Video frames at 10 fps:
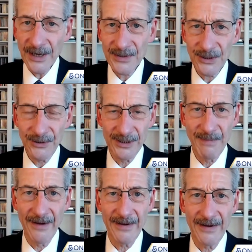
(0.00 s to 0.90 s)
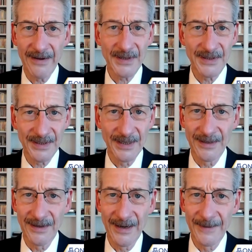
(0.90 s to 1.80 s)
are any concerns about
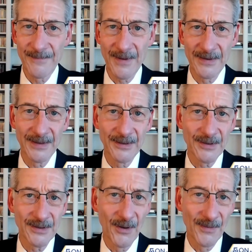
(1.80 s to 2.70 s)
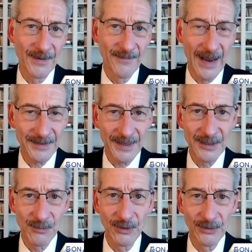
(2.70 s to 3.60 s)
efficacy. The
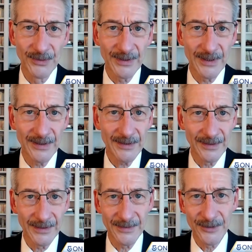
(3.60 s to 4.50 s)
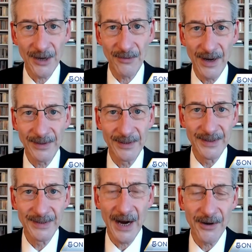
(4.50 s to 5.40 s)
vaccines will generate the
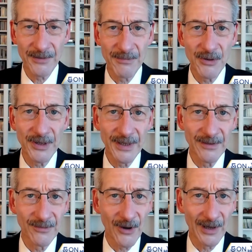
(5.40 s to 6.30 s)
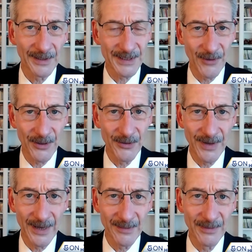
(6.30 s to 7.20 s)
desired immunity, regardless of whether you
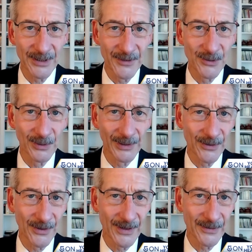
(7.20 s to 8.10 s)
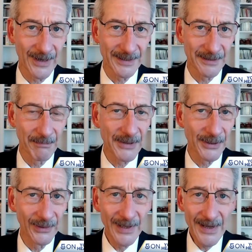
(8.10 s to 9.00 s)
get them individually or as a
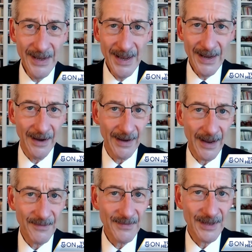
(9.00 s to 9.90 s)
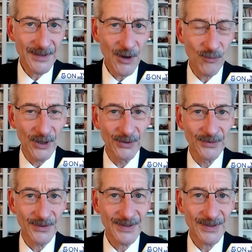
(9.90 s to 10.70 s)
bundle. And there's no real